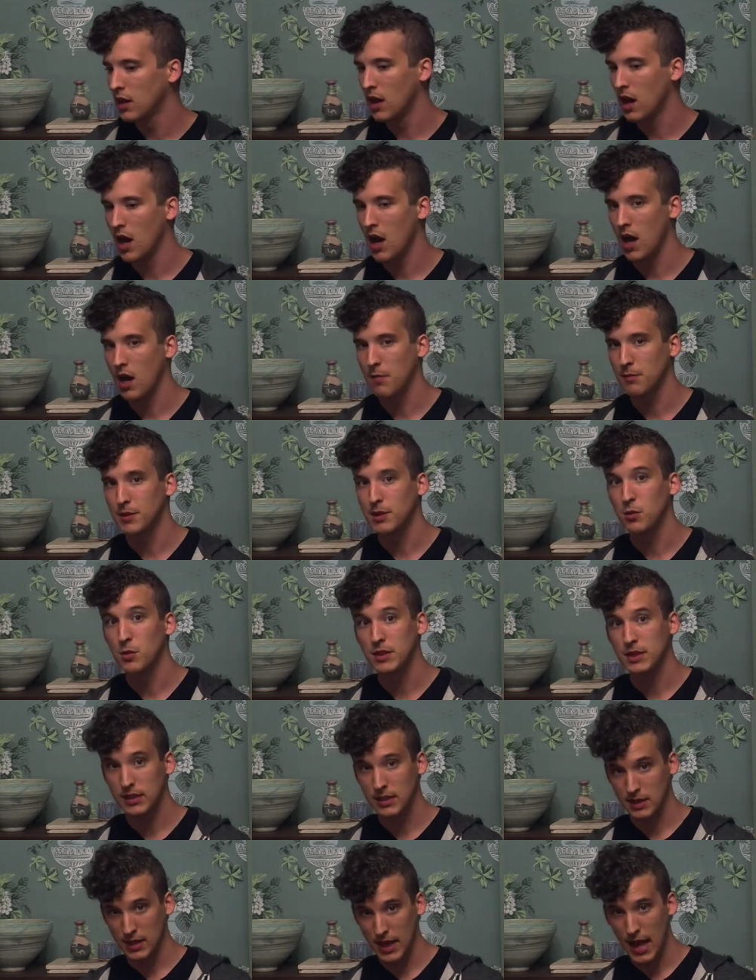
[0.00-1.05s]
Um, so
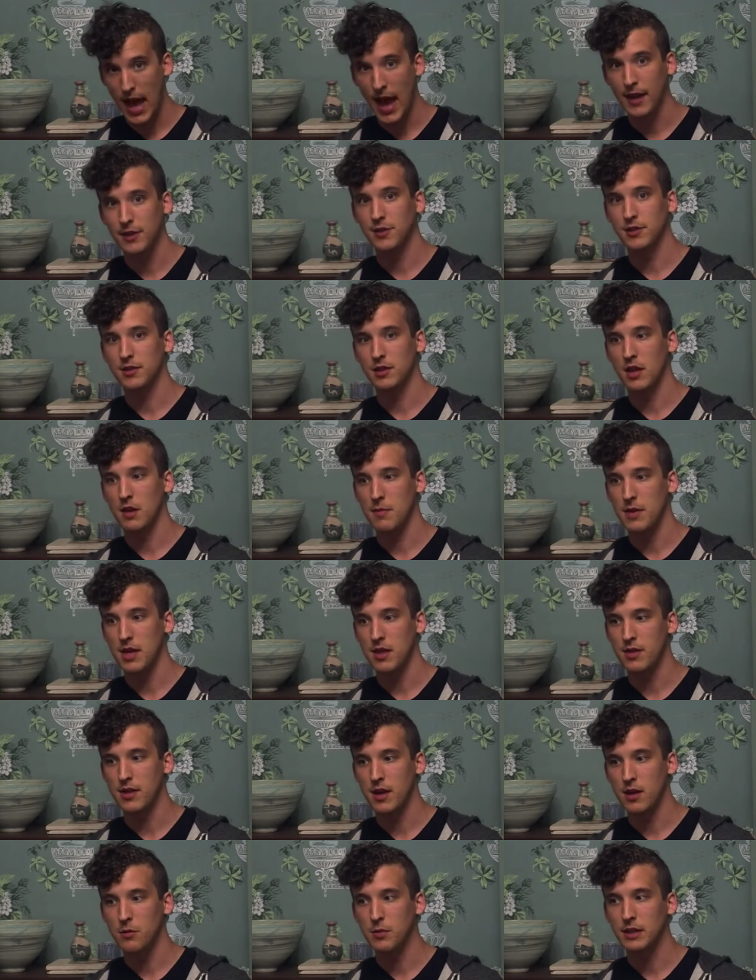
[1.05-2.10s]
once the actors come in,
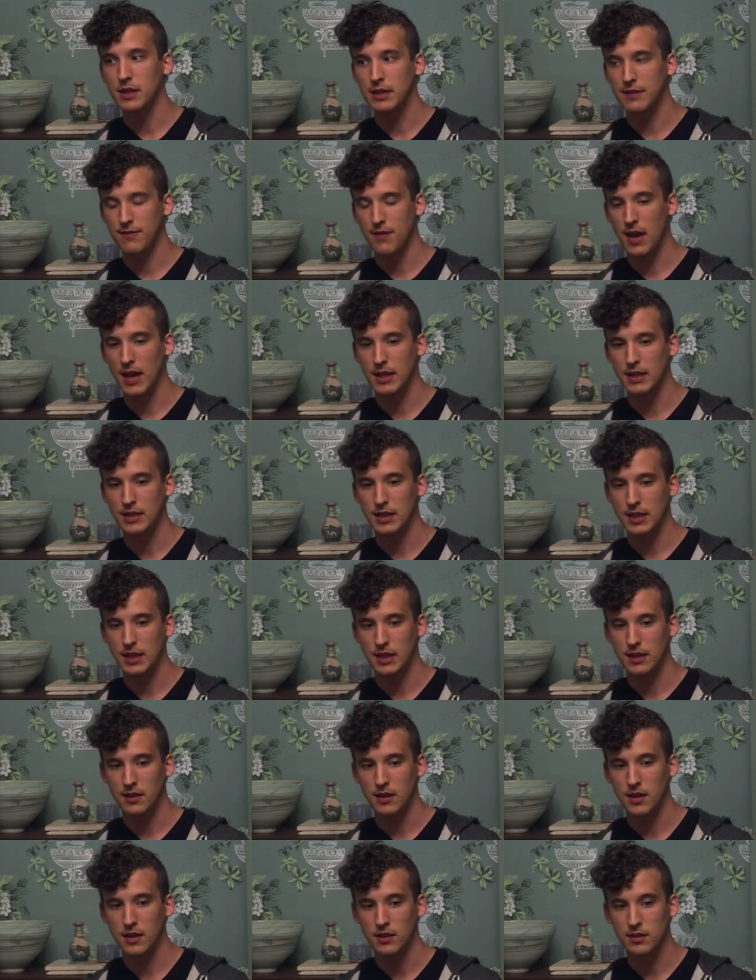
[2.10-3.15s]
they're really
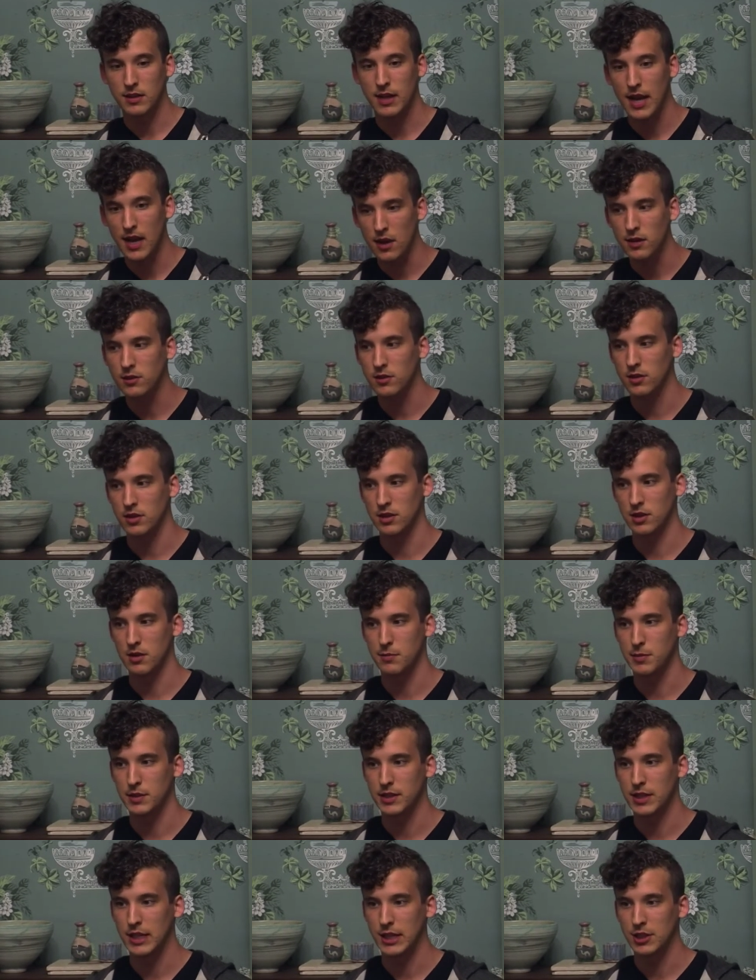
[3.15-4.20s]
finding their character
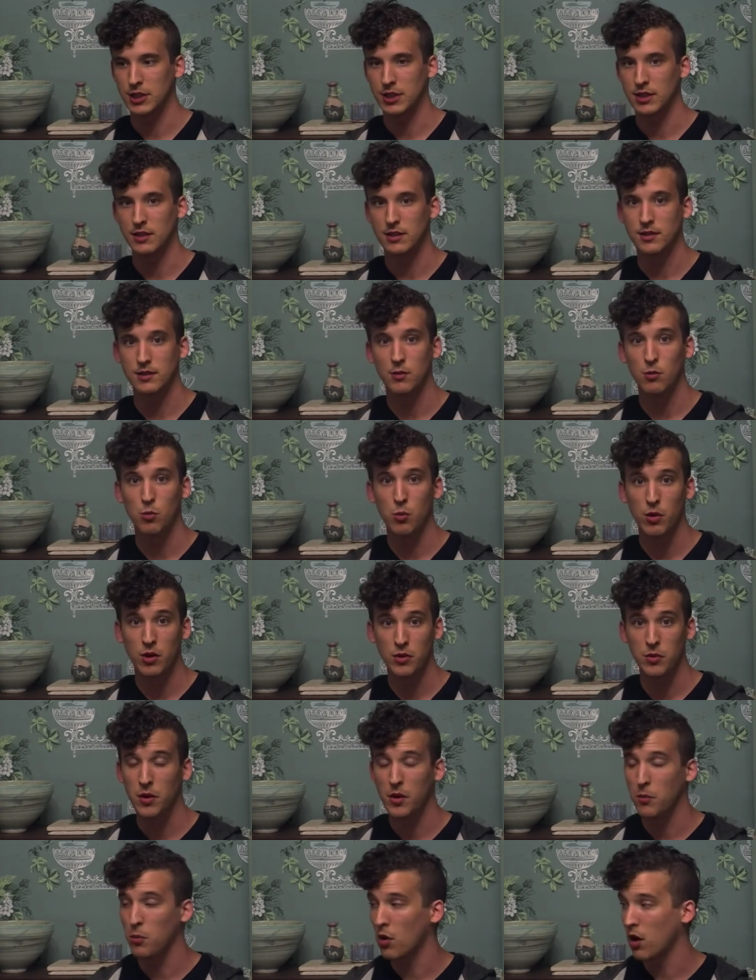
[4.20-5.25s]
interpretations. What
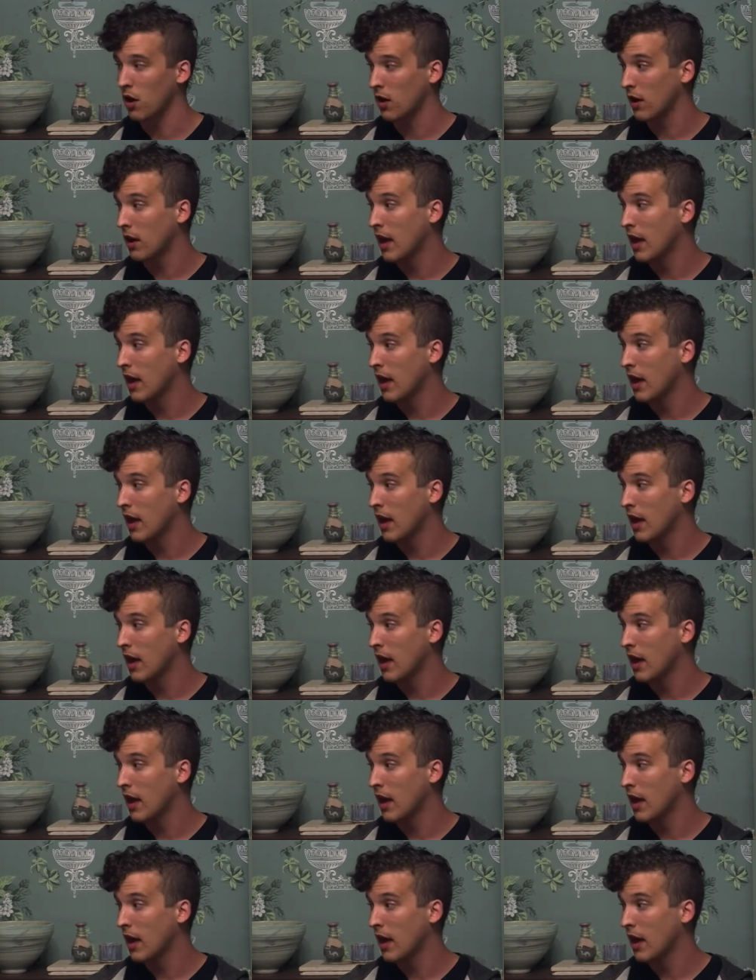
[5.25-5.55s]
do I want?